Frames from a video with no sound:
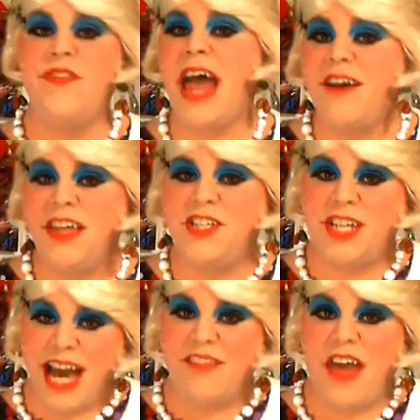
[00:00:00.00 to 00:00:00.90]
Now that
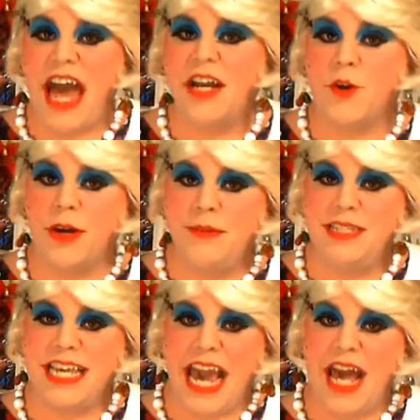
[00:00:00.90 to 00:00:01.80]
you got that cream
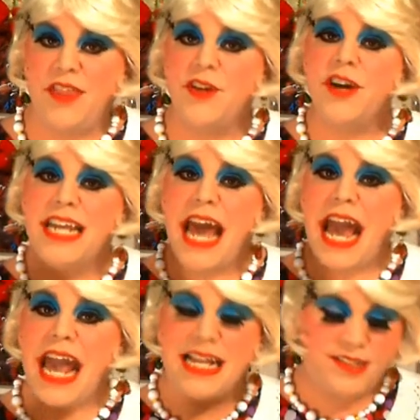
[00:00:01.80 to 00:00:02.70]
together, you're going
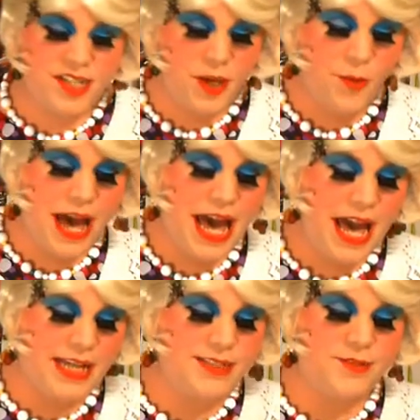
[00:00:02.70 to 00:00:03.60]
to add two
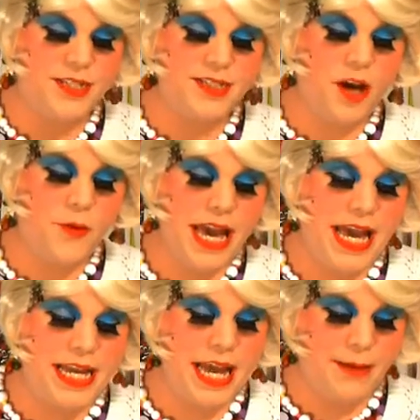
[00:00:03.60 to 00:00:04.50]
eggs. So just go
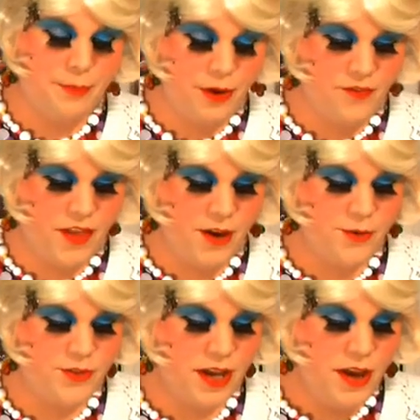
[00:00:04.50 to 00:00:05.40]
ahead and put
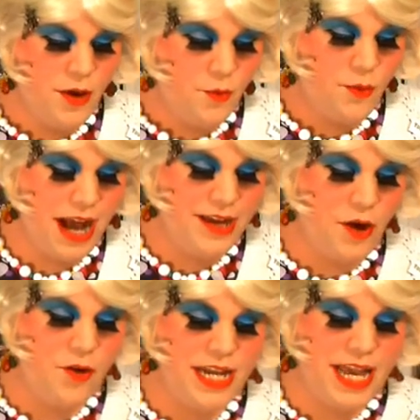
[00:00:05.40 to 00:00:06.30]
those right
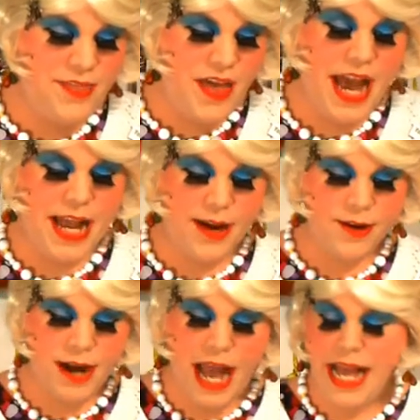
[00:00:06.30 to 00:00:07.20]
on in
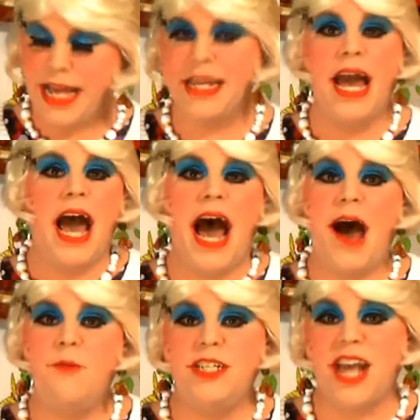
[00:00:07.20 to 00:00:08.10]
there and
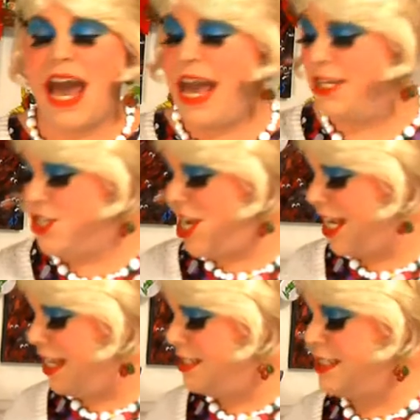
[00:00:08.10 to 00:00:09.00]
I wish I had
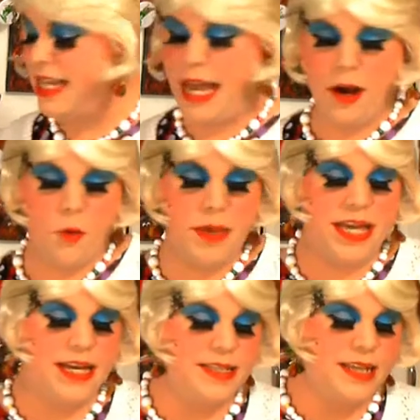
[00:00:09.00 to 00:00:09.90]
chicken still
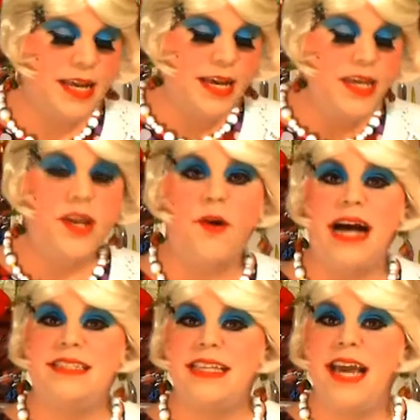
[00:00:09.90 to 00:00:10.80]
because, you know,
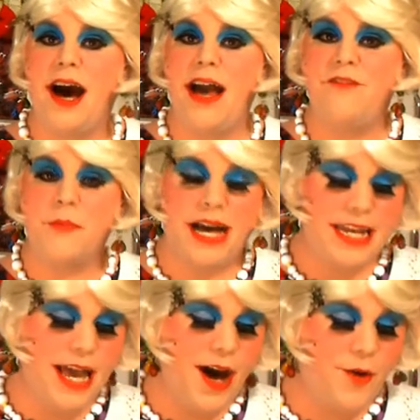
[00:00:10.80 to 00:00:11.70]
I see
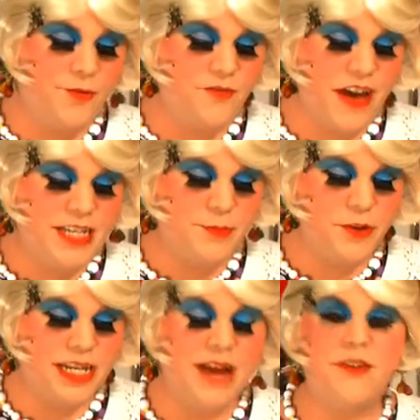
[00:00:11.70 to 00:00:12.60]
everybody on
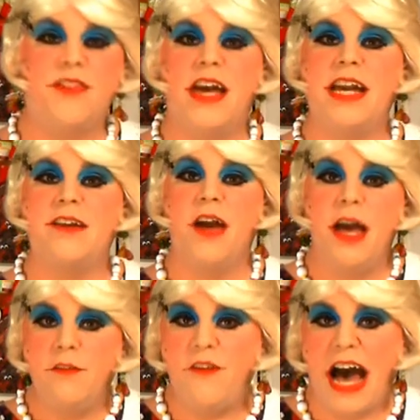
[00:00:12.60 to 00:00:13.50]
Facebook and everything
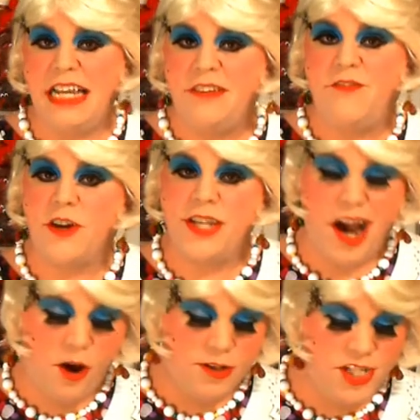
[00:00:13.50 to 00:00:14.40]
fighting for
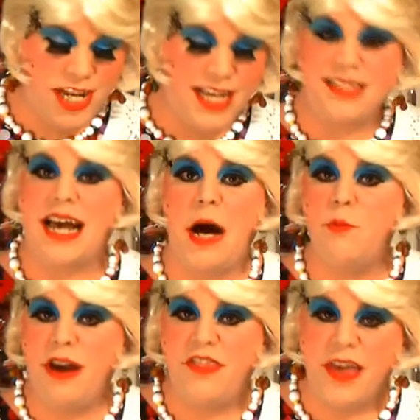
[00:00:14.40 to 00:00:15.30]
yard chickens.
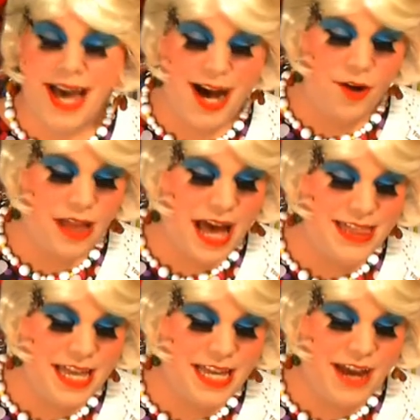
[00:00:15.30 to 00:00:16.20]
I'm with you all. I
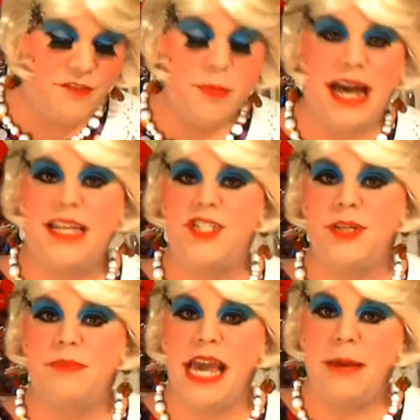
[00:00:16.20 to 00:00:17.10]
think everybody
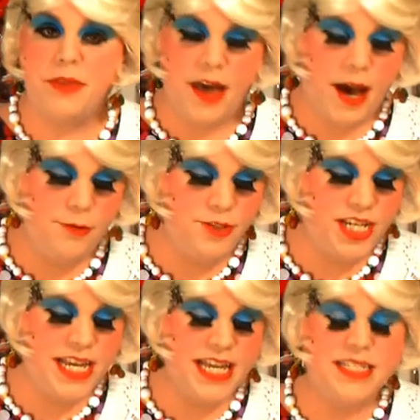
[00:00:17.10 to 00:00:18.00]
should be able to own
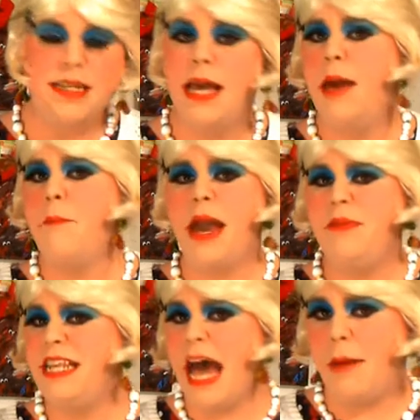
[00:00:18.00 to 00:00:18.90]
chickens.
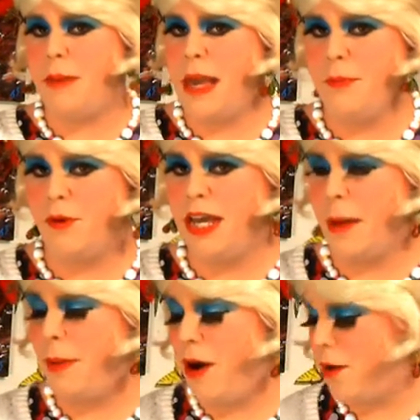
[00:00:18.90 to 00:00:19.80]
Maybe not people in
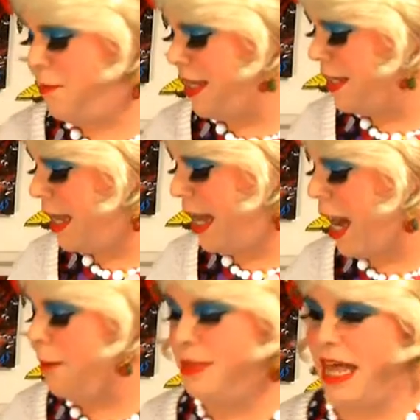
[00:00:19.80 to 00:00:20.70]
apartment
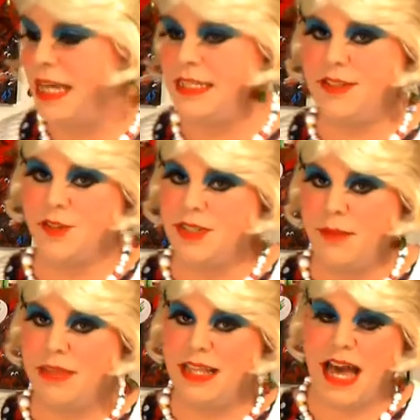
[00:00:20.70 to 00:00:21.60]
complexes or
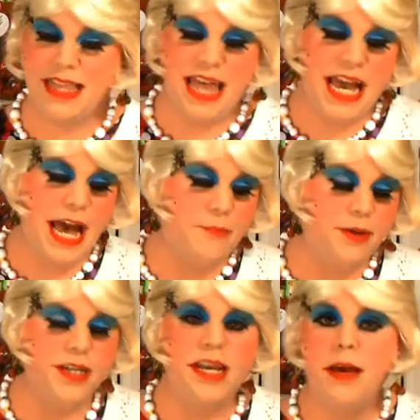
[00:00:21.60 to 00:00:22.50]
something like that,
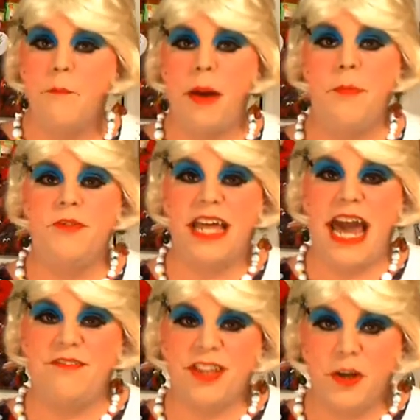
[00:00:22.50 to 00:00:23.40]
but people that
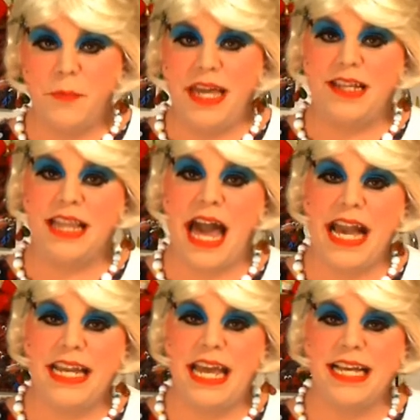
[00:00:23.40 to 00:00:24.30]
have a little bit of
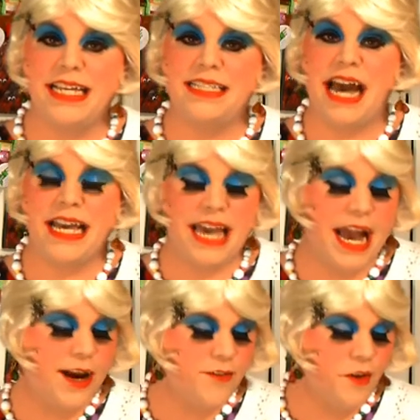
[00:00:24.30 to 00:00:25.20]
land and can take
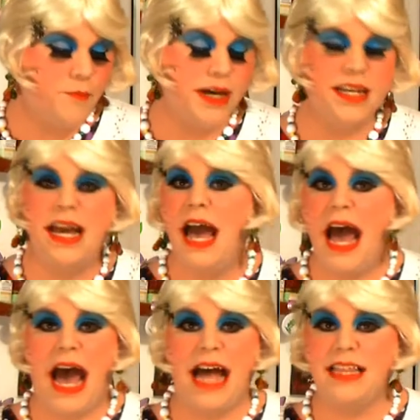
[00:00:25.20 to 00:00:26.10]
care of them. But
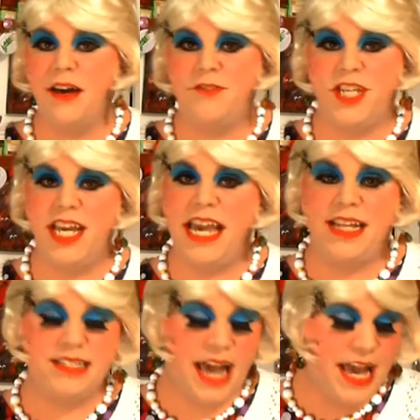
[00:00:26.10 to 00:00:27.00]
I love
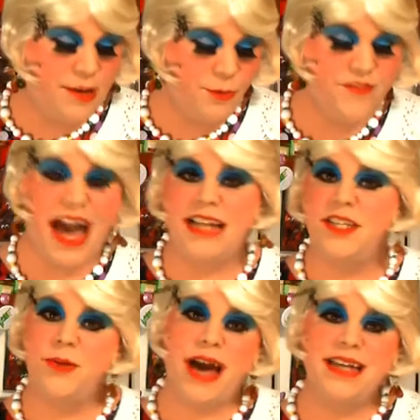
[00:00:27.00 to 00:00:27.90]
chickens and we've got
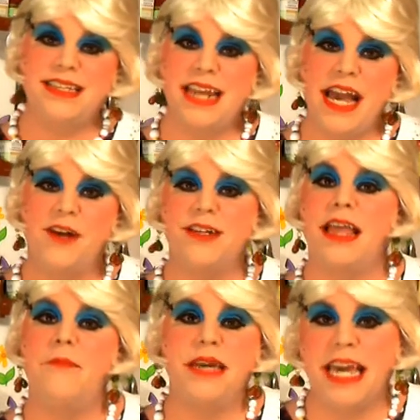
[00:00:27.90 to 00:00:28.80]
two eggs in here
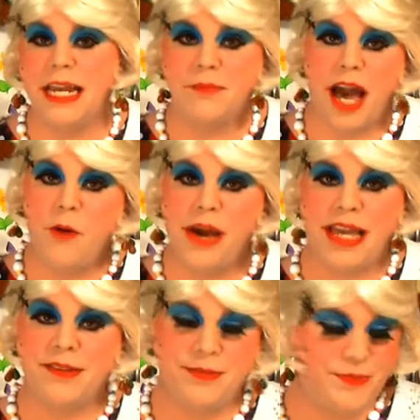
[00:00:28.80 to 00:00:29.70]
and let me get them
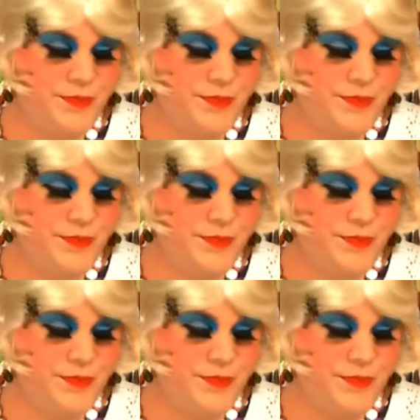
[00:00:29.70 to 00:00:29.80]
going.